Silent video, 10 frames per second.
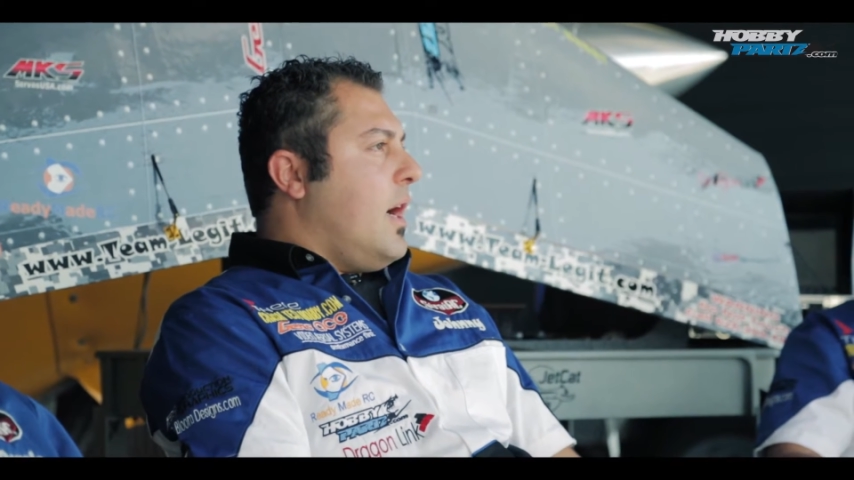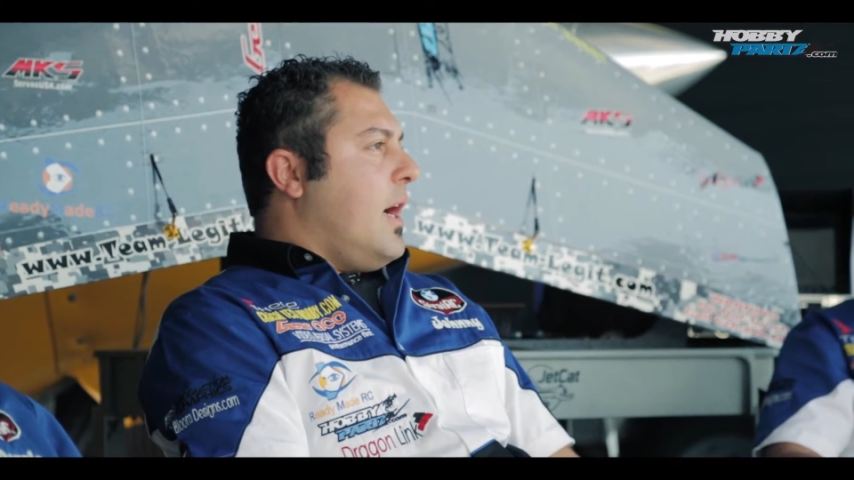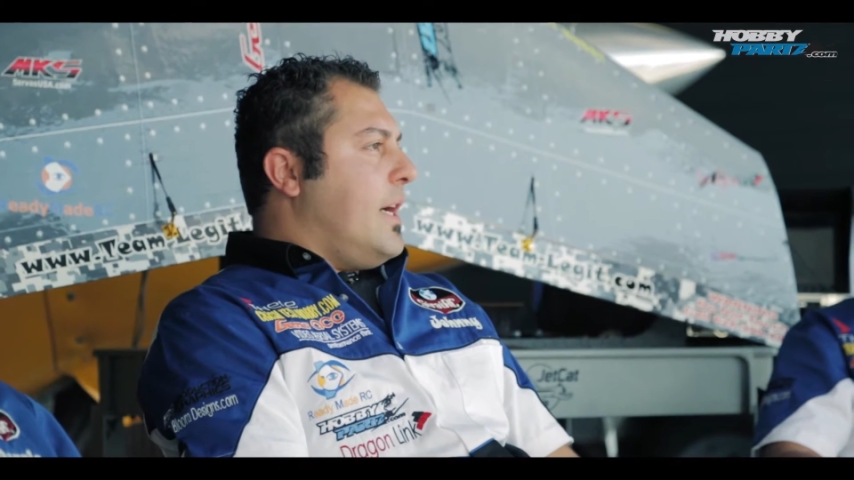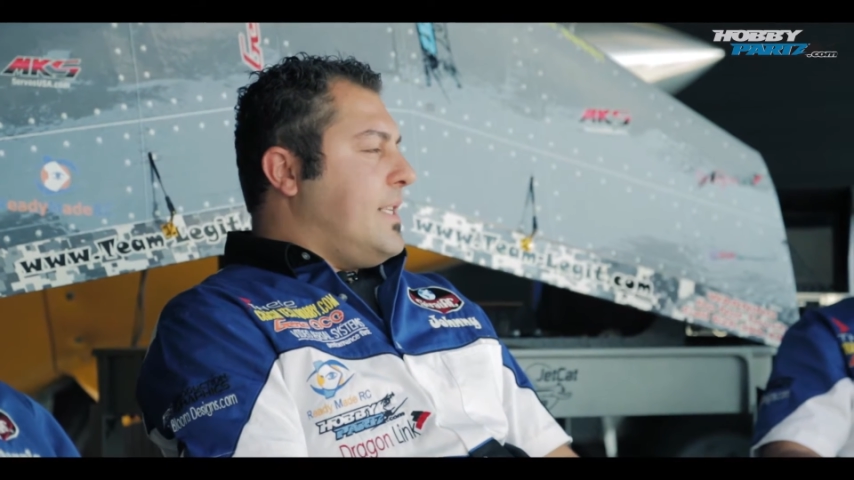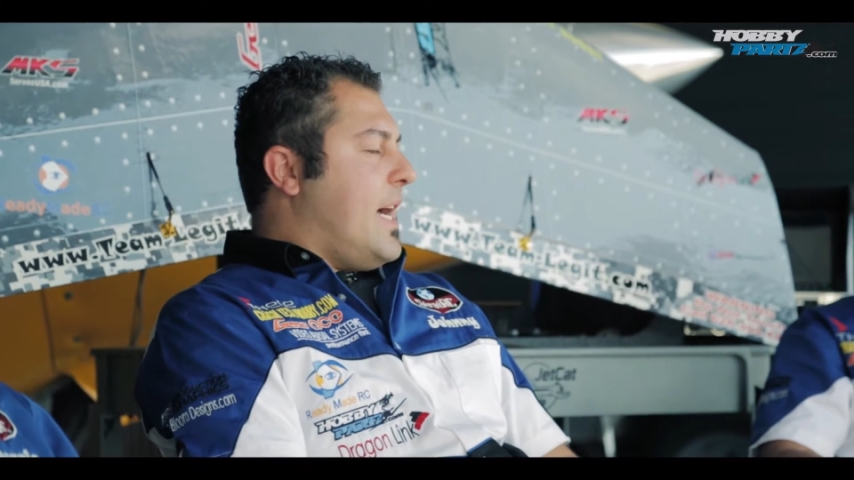
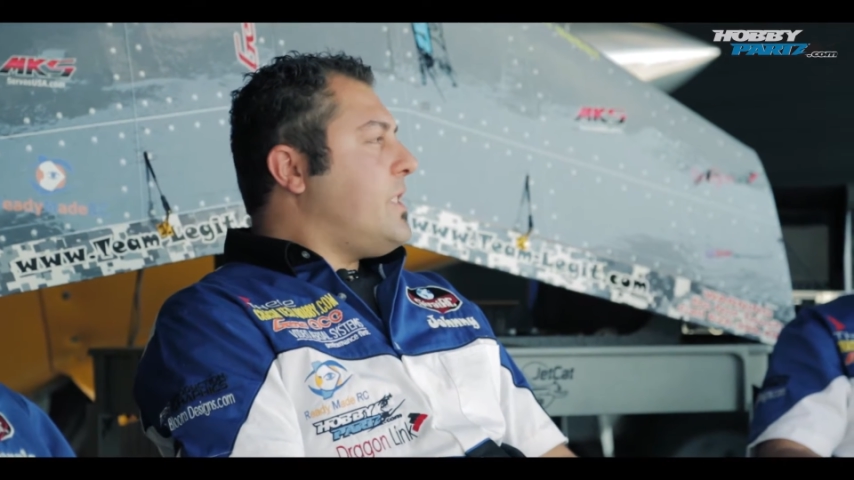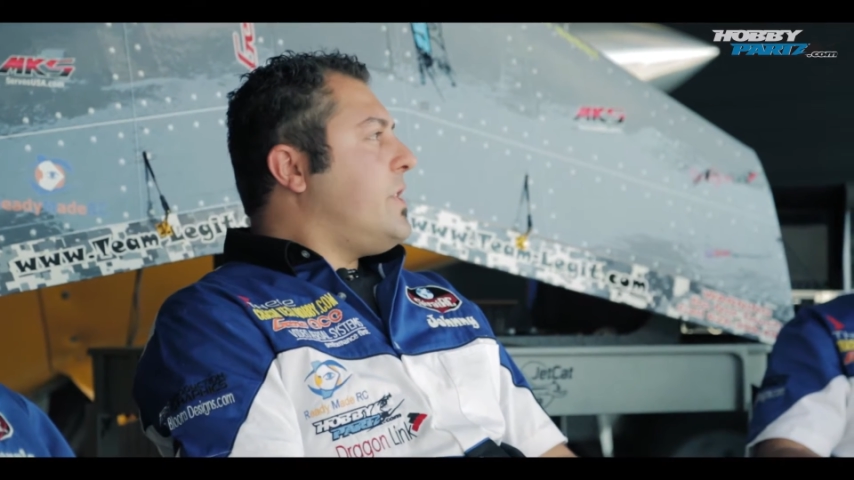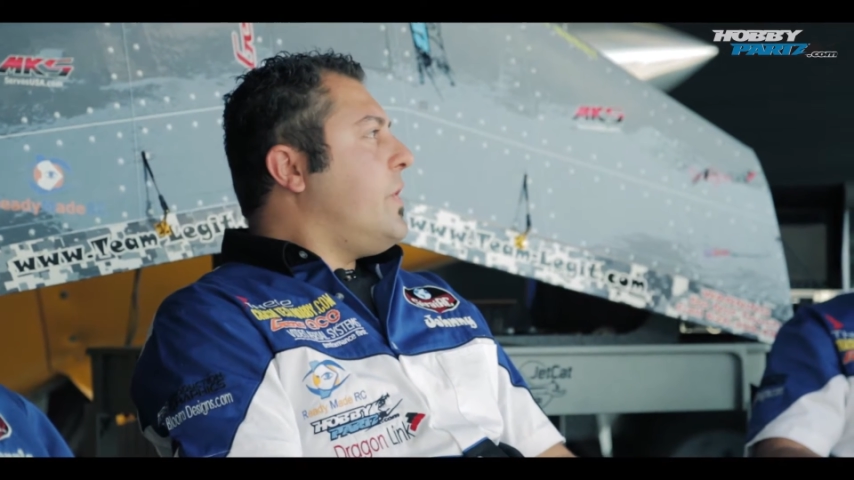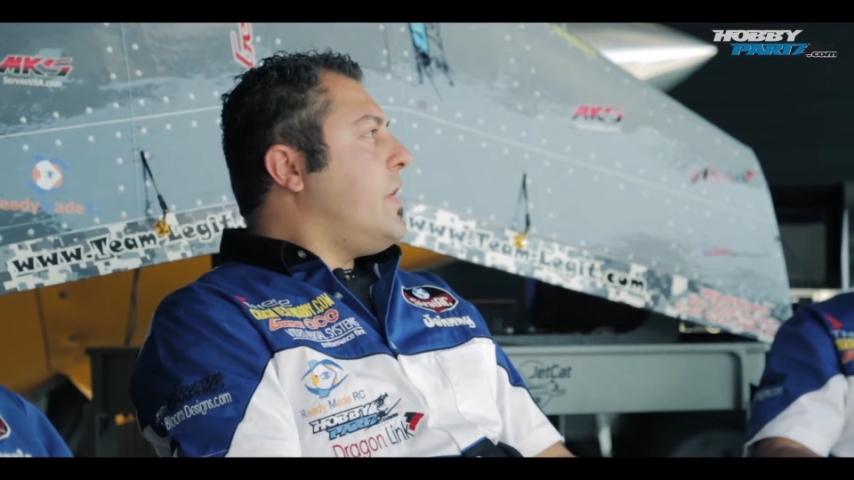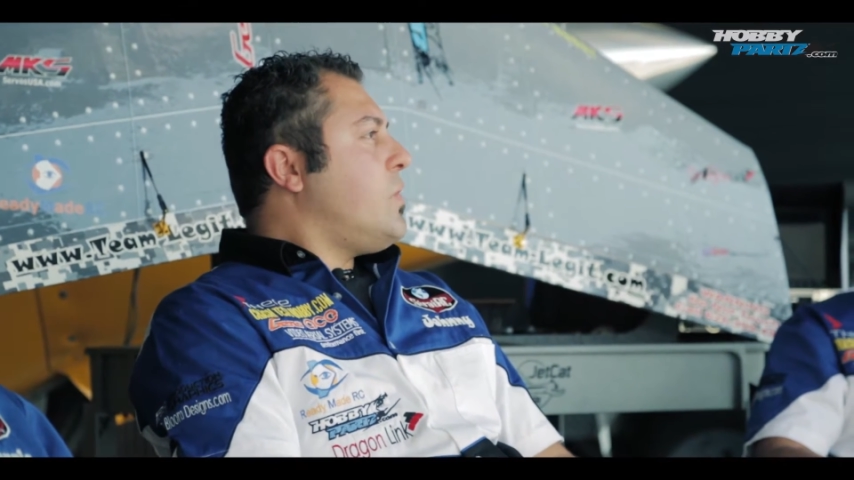uh,
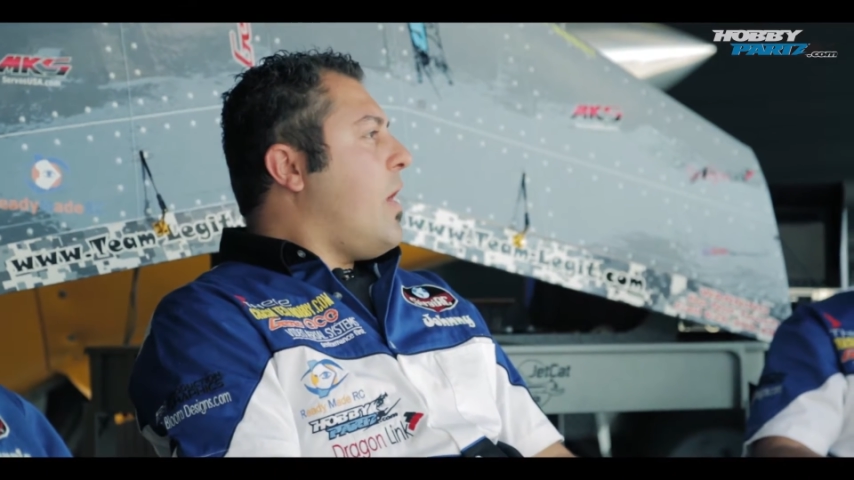attached to this